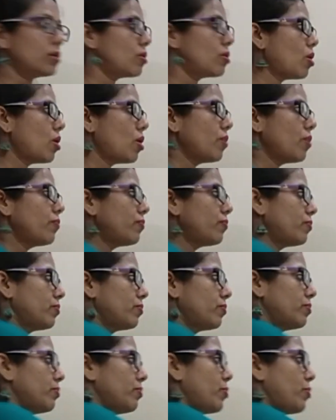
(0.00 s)
of
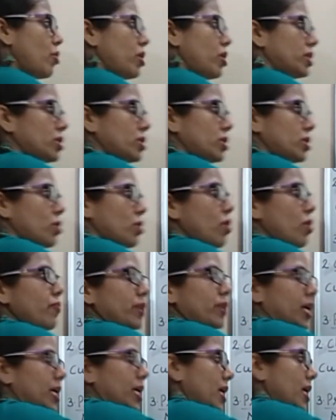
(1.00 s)
production of
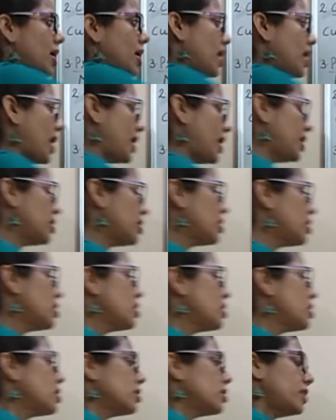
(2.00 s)
heat and light,
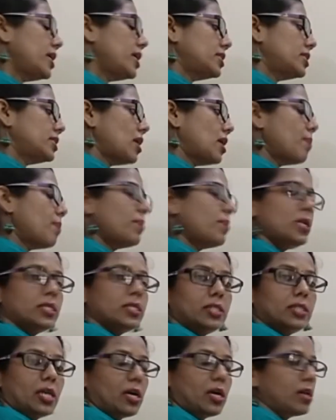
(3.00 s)
the example is
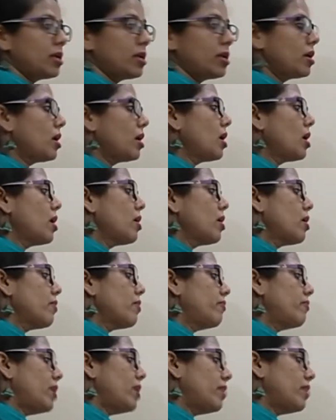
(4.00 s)
there.
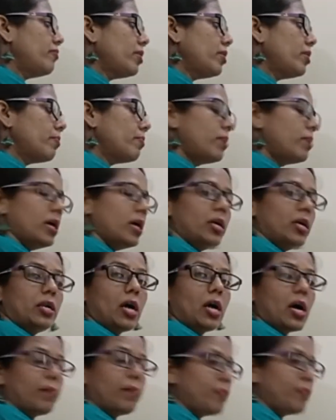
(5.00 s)
When we burn
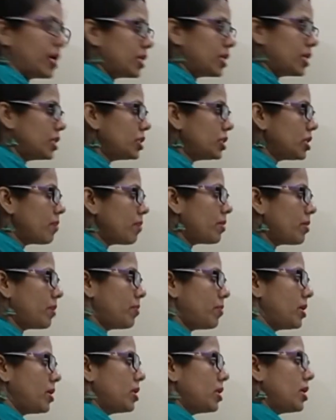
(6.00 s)
a magnesium
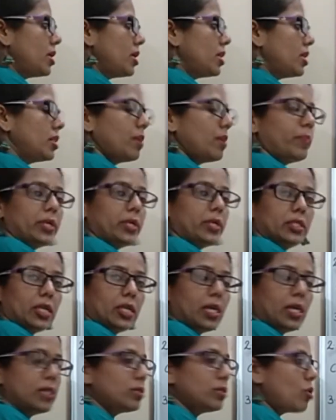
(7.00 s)
ribbon in the
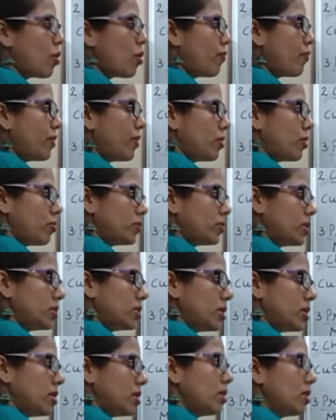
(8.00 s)
presence of an
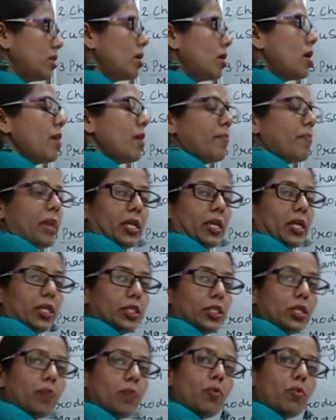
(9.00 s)
oxygen,
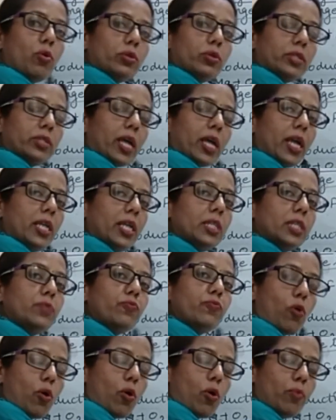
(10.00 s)
magnesium oxide is
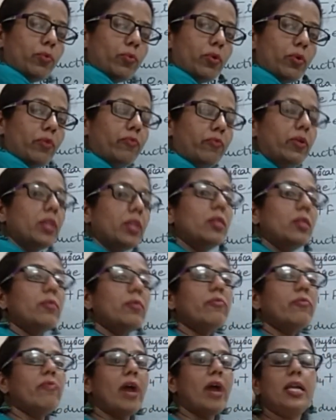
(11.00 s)
formed with
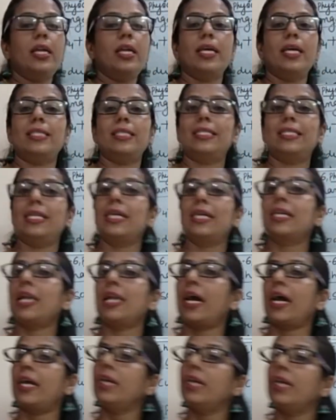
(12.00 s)
white dazzling
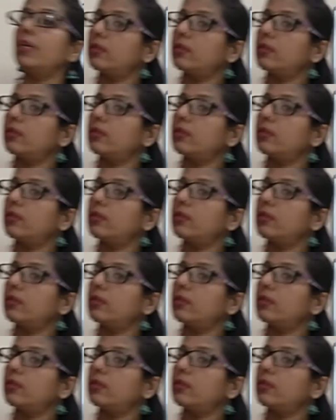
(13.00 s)
light.